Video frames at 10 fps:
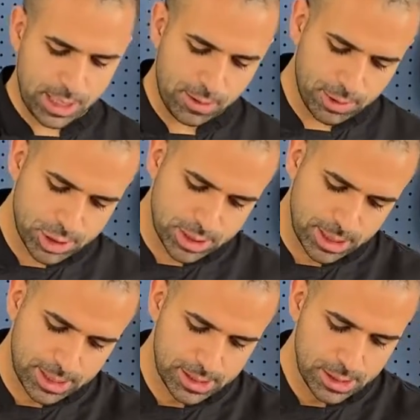And we're just
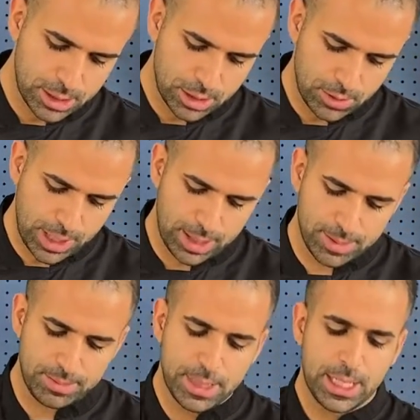gonna grab
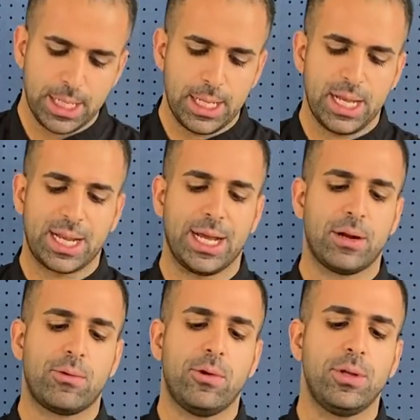them and kind
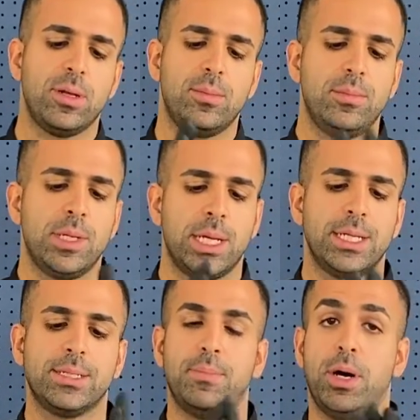of roll them
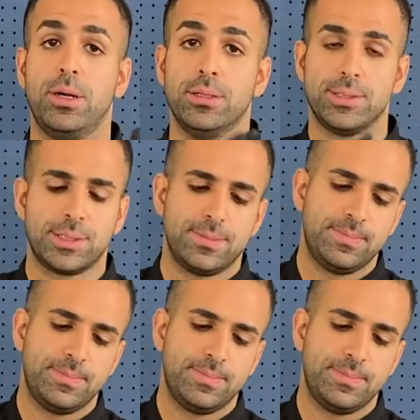into balls.